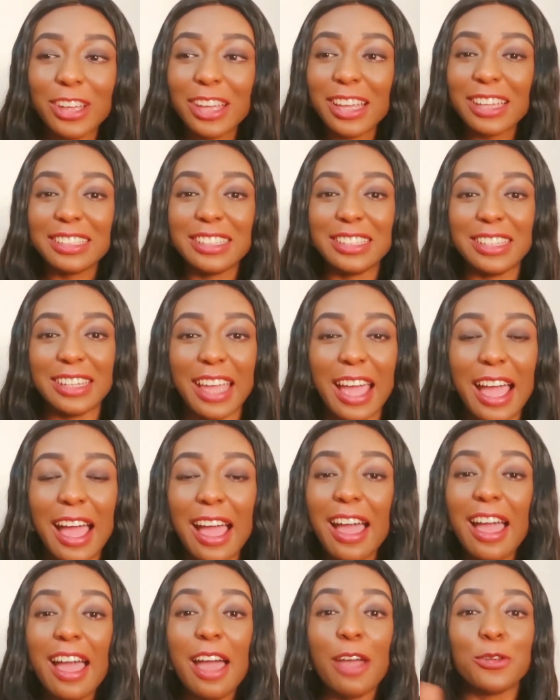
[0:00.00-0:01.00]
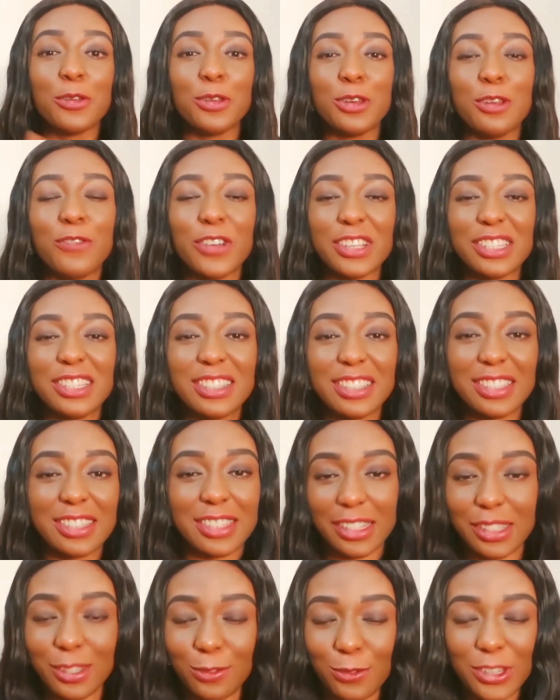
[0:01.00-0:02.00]
their university
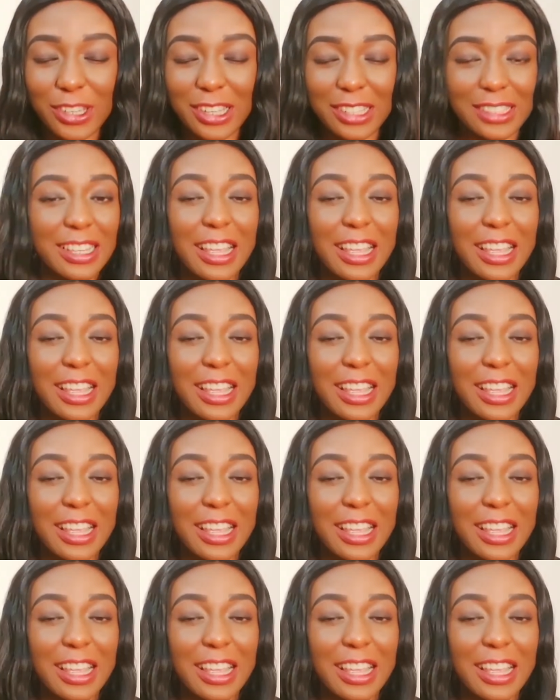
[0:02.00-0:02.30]
certificate.